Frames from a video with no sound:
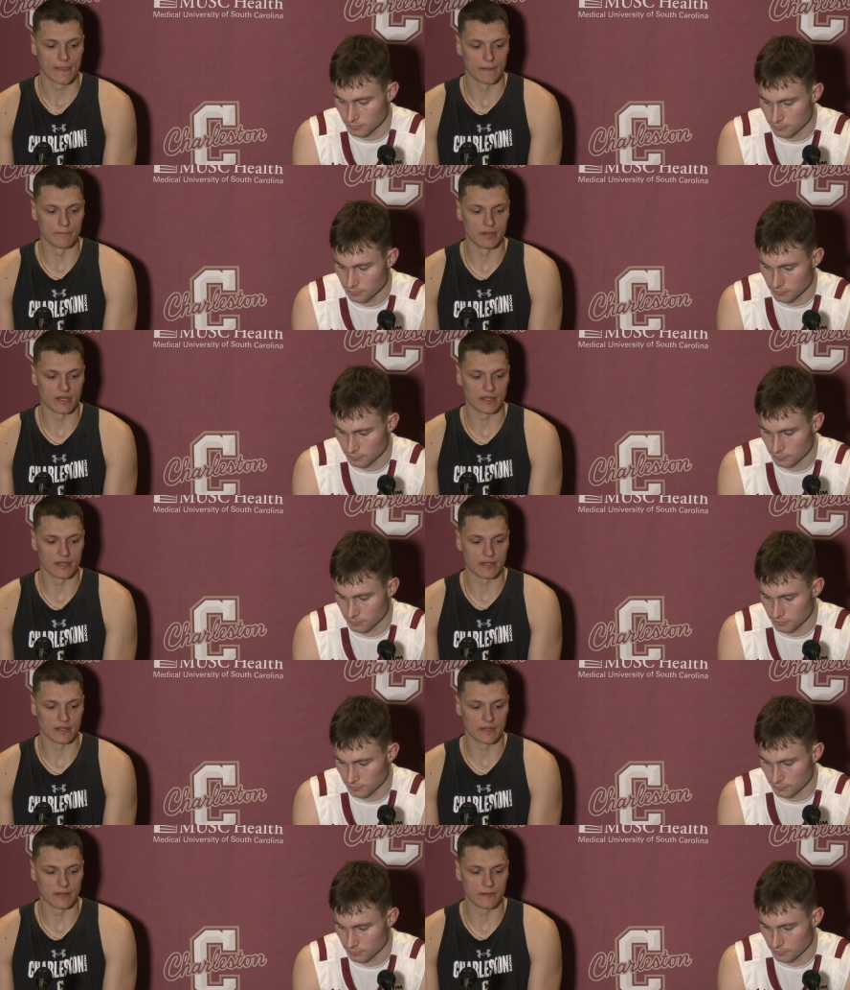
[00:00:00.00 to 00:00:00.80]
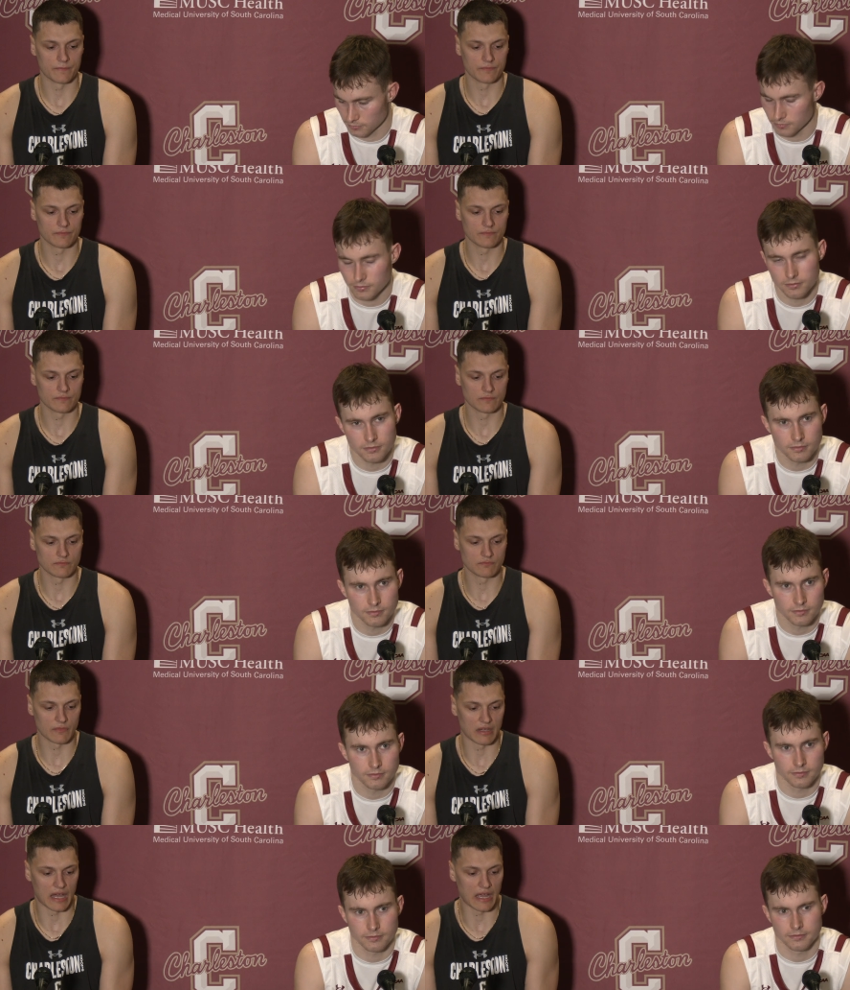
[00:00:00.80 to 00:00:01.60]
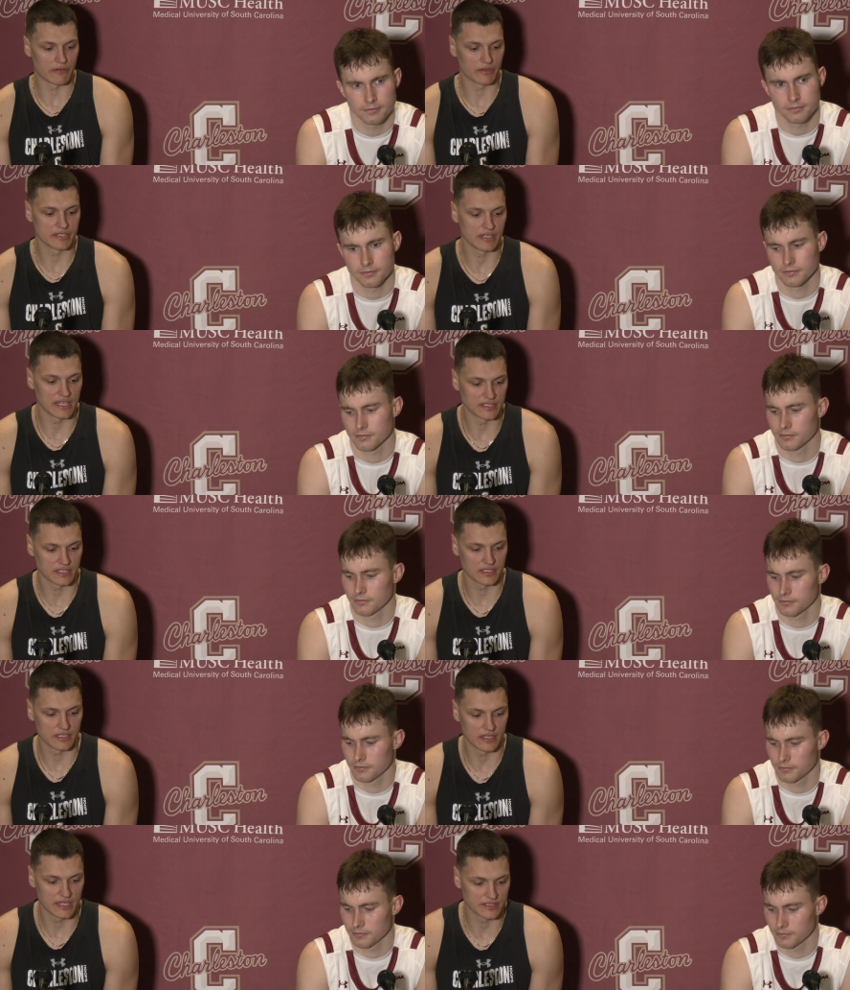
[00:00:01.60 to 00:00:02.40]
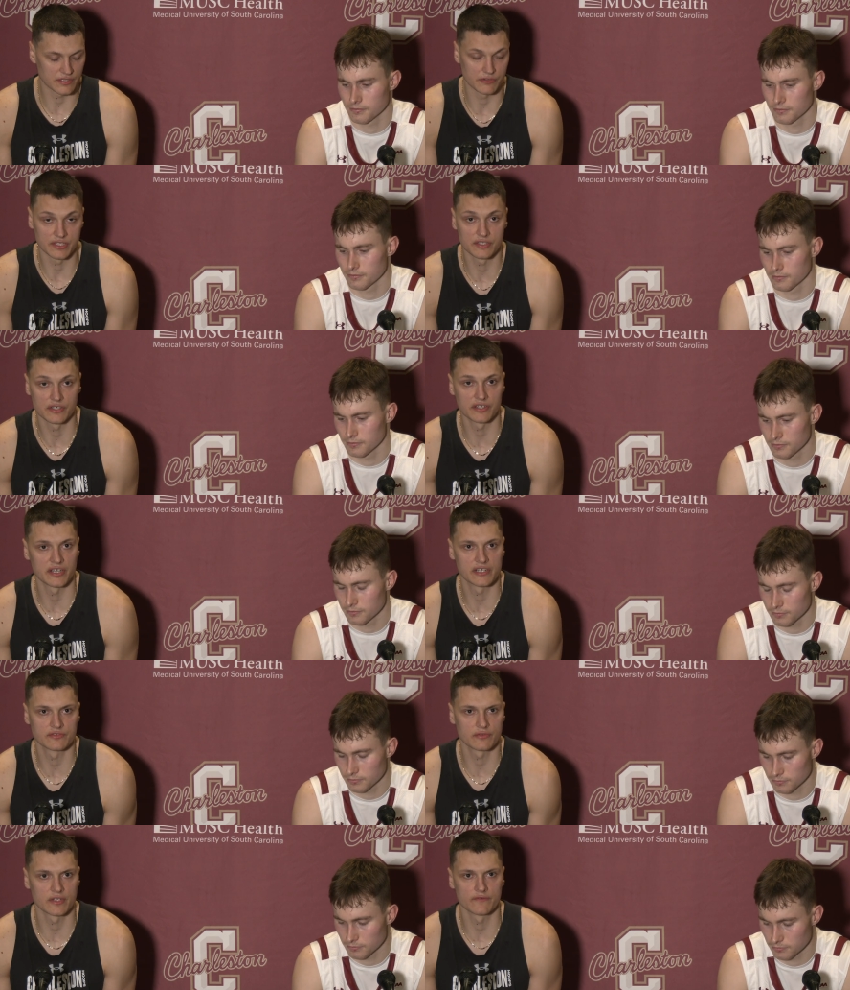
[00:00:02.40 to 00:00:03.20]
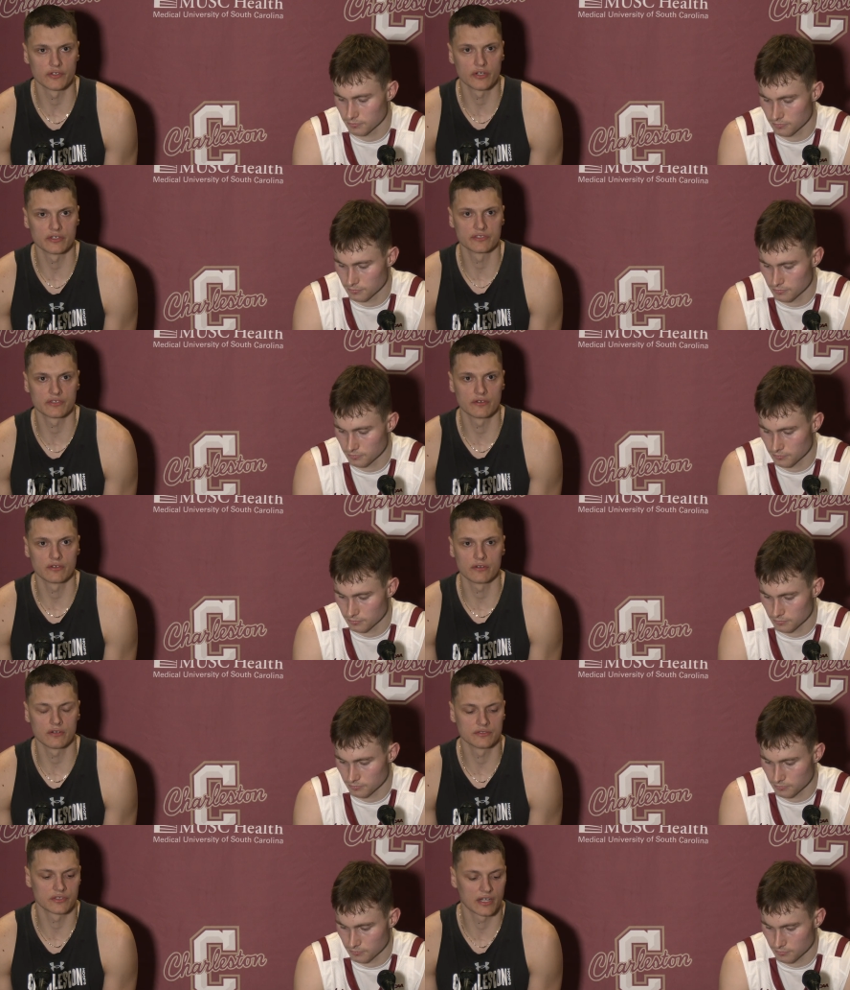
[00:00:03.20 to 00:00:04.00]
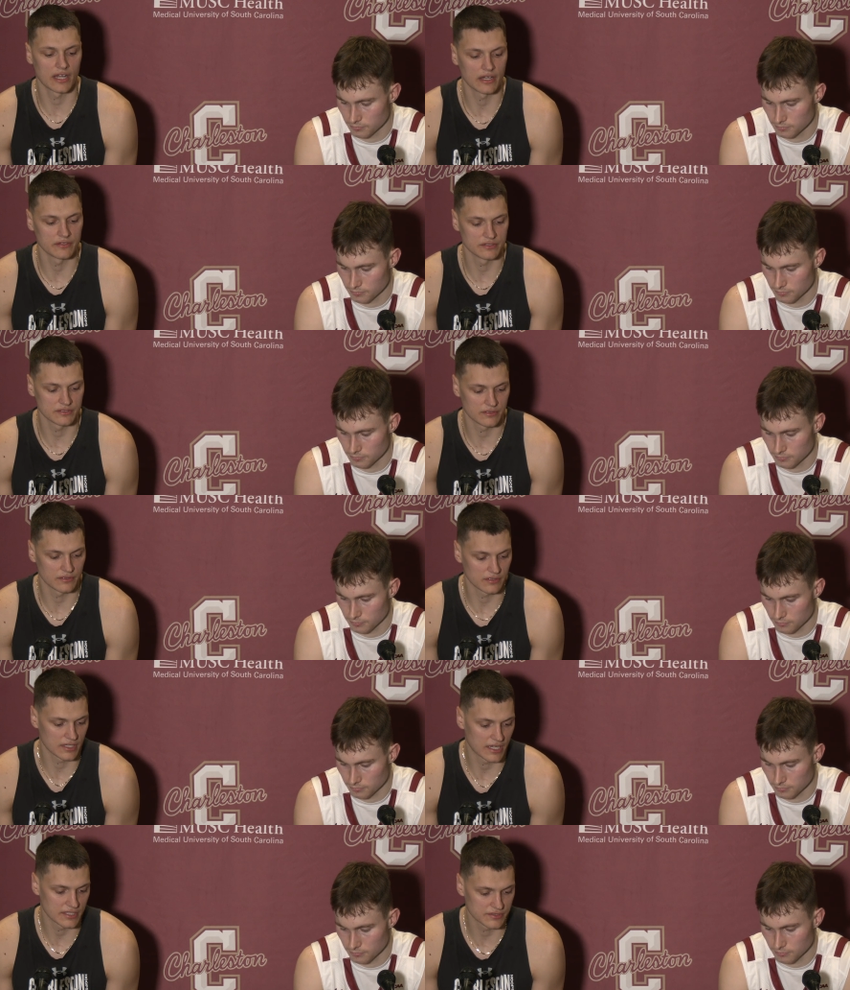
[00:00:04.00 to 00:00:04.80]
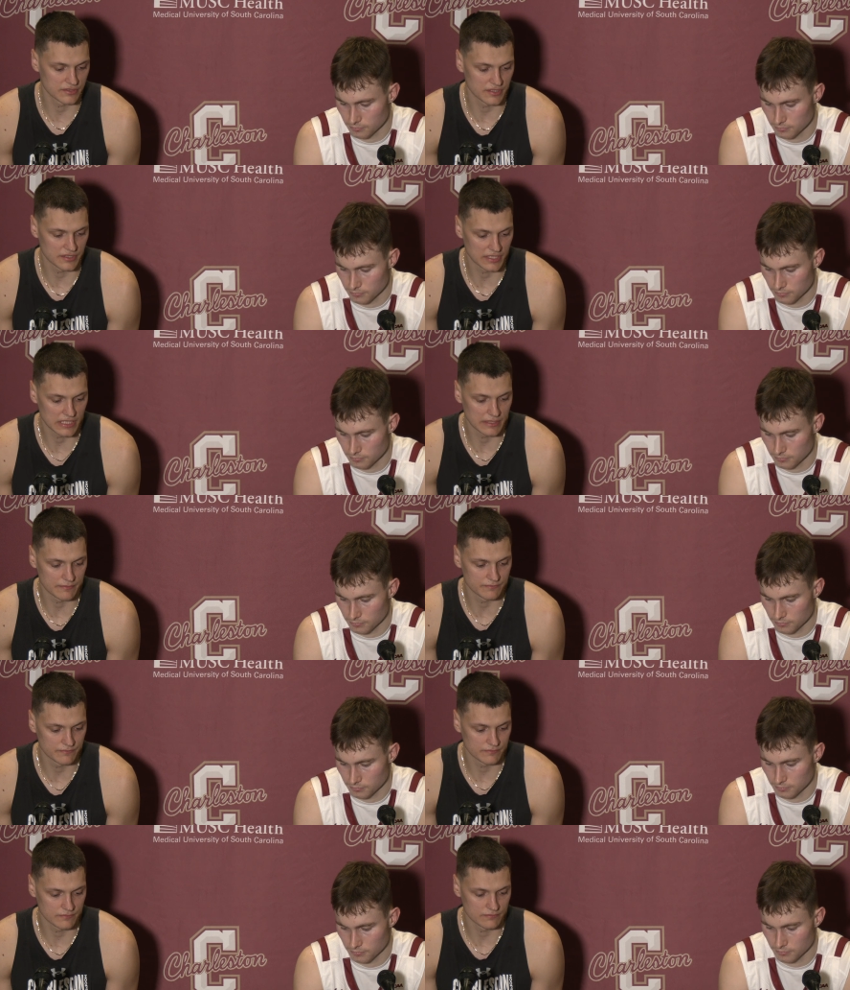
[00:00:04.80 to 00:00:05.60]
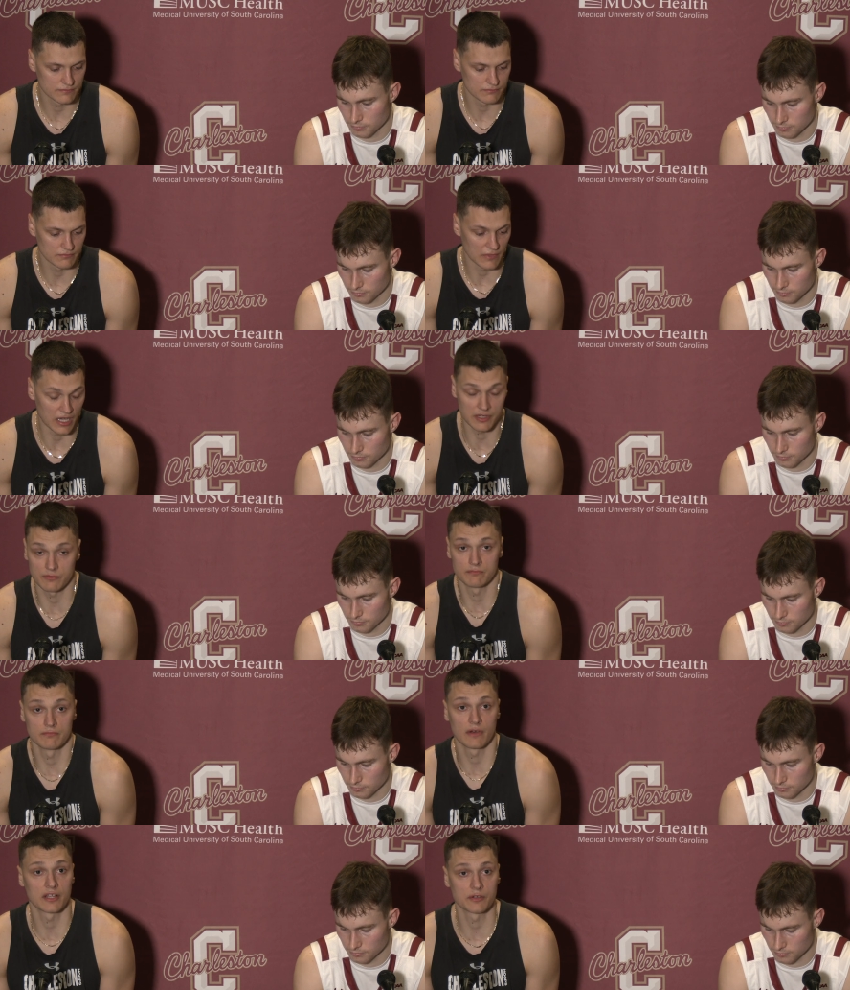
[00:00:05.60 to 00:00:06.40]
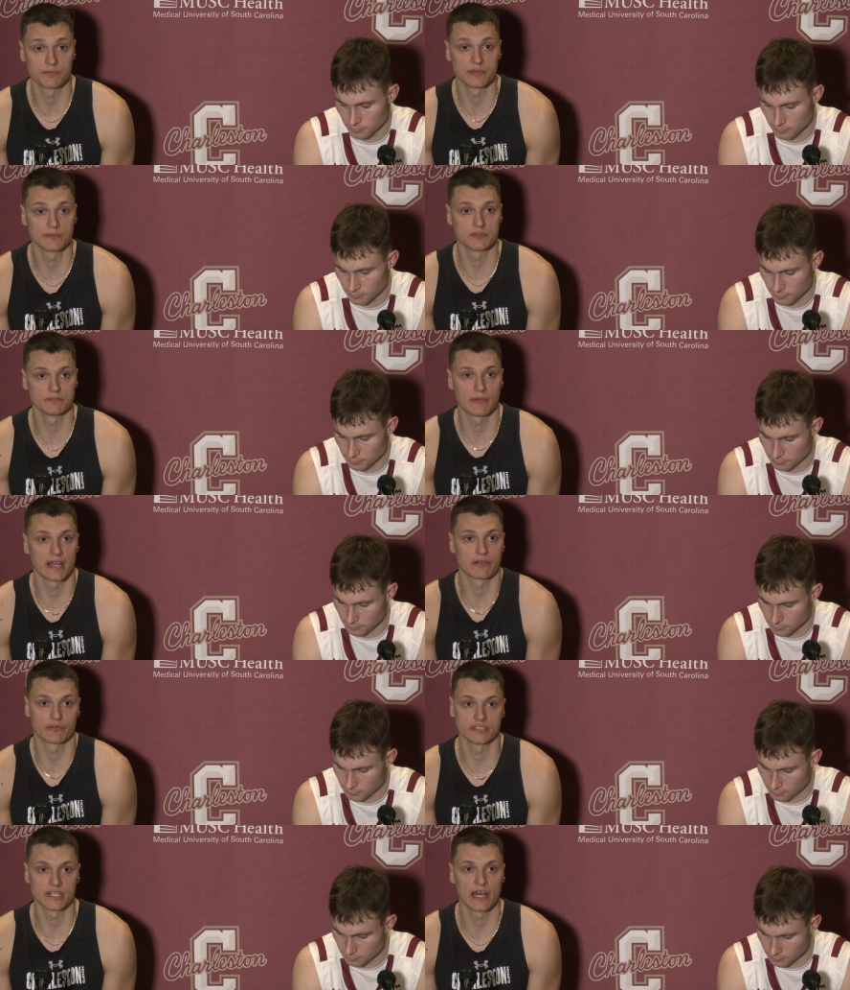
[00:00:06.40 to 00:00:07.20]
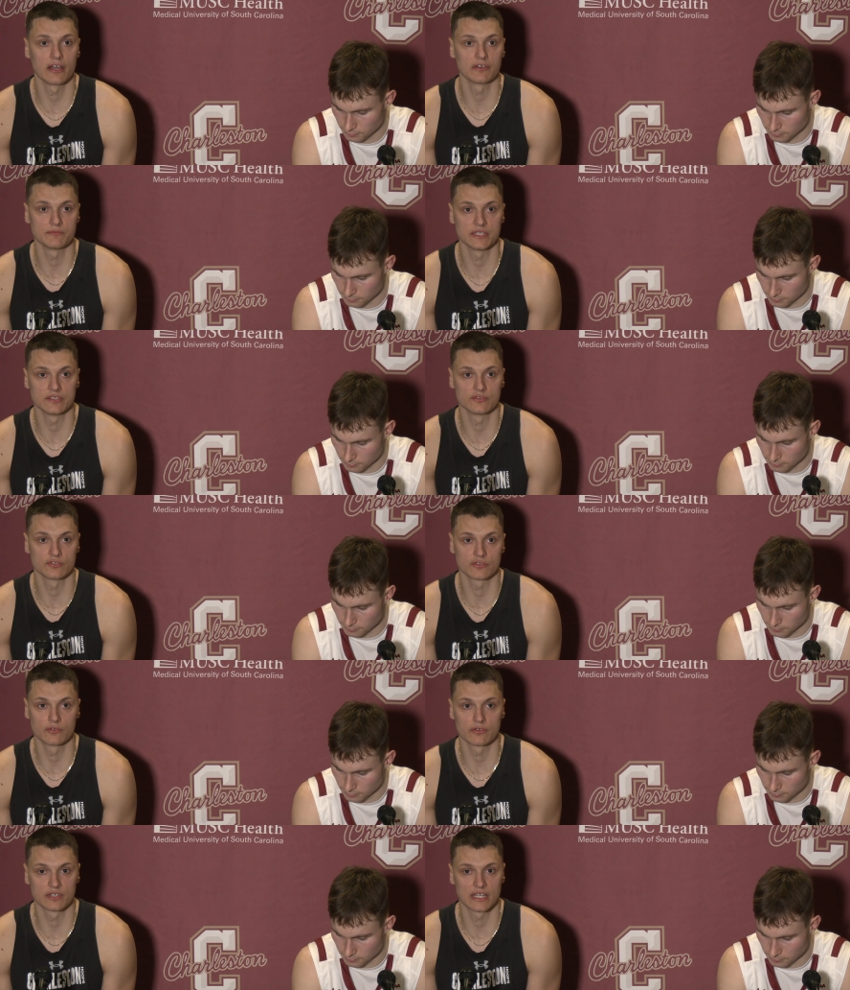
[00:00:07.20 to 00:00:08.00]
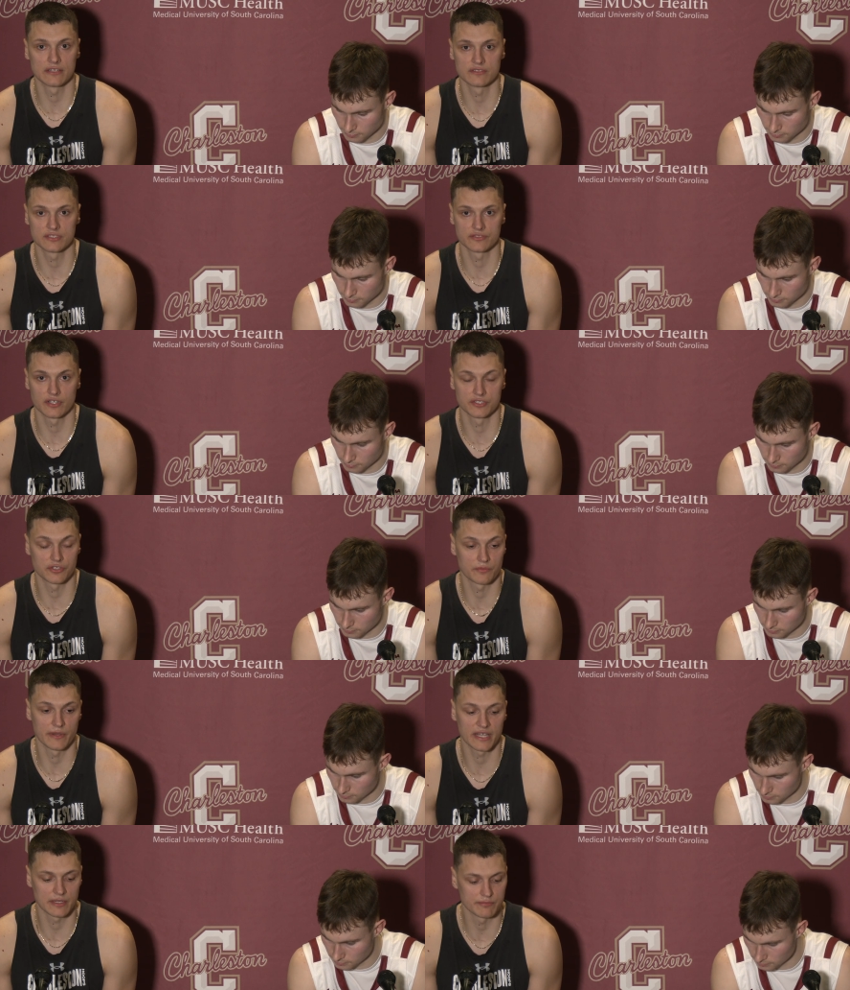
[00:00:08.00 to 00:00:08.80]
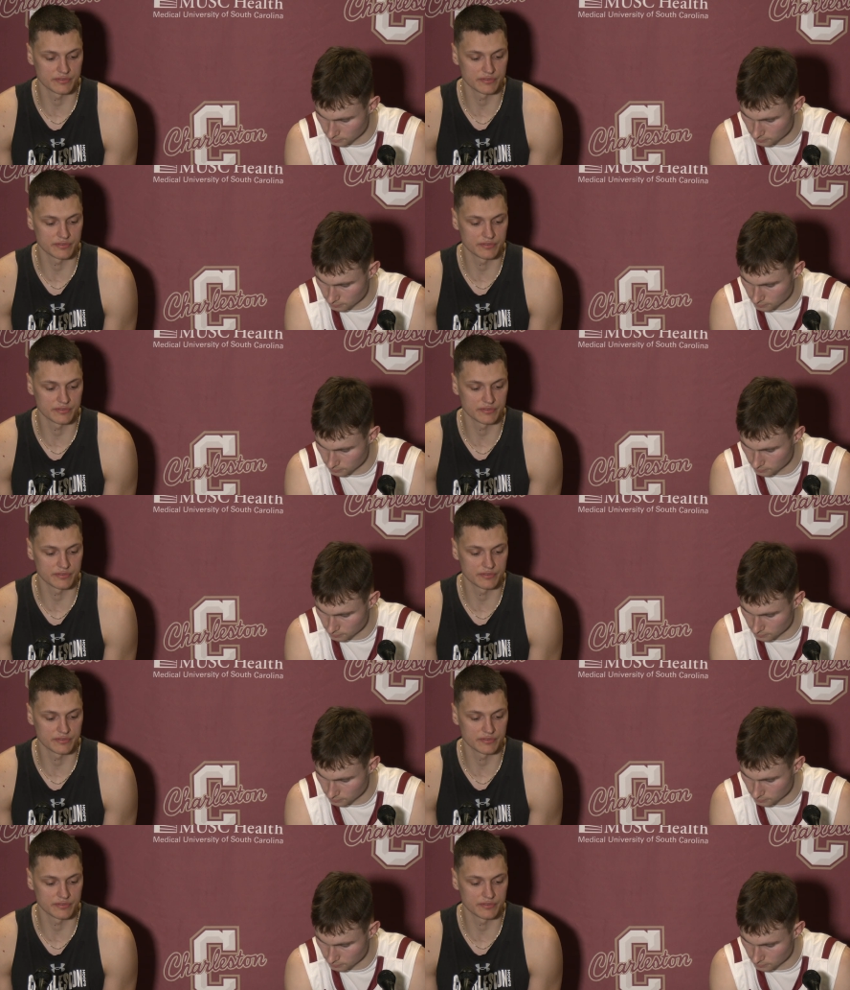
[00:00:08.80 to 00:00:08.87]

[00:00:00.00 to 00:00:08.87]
Speaker 1: but uh, I realized that uh, as a returner, as one of the older older guy on the, guys on the team, other other people might rely on me to score down the stretch or make a